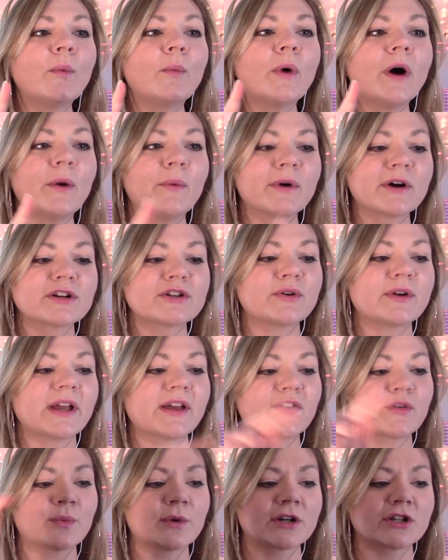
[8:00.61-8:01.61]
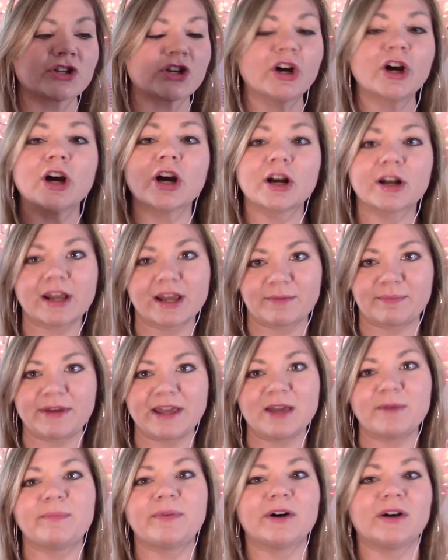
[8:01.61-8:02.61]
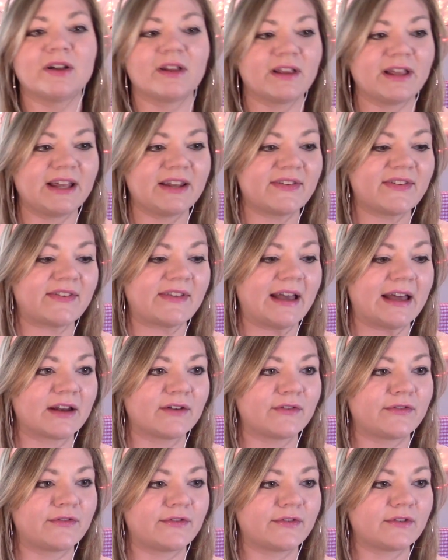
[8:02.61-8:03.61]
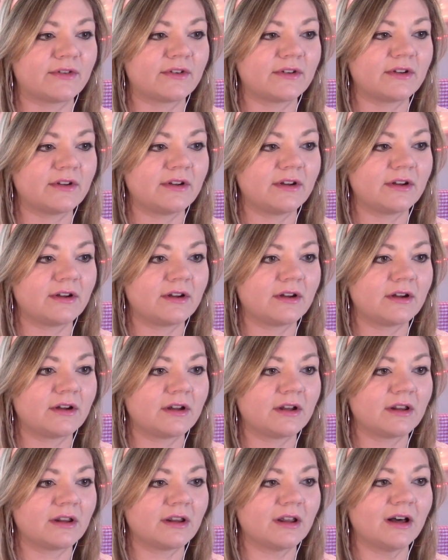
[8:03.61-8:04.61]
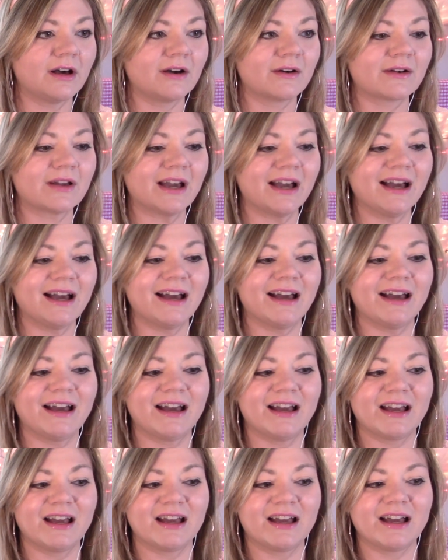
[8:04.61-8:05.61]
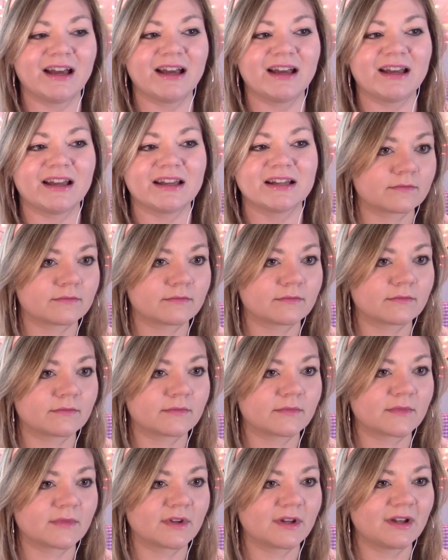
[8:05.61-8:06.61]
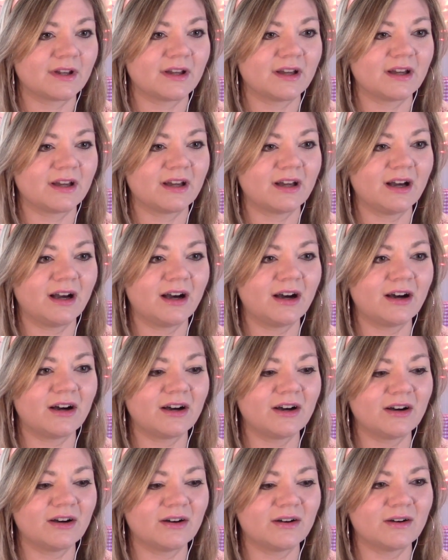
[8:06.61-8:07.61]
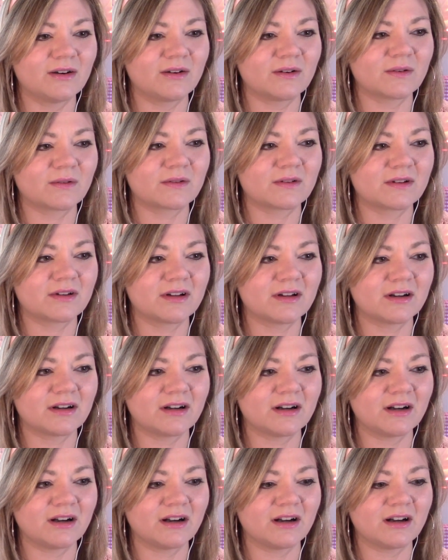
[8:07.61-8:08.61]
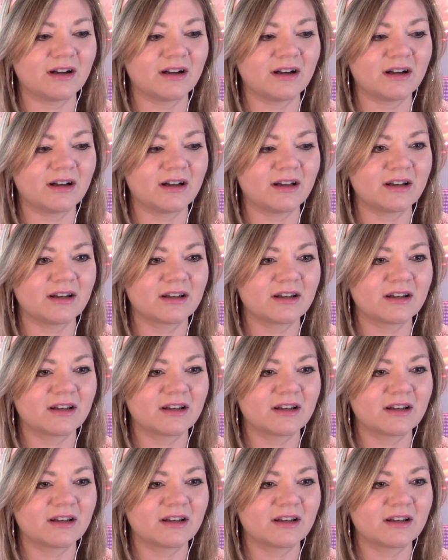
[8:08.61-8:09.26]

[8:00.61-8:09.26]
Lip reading: what we're doing is we're turning people instead of. Okay. Oh. God.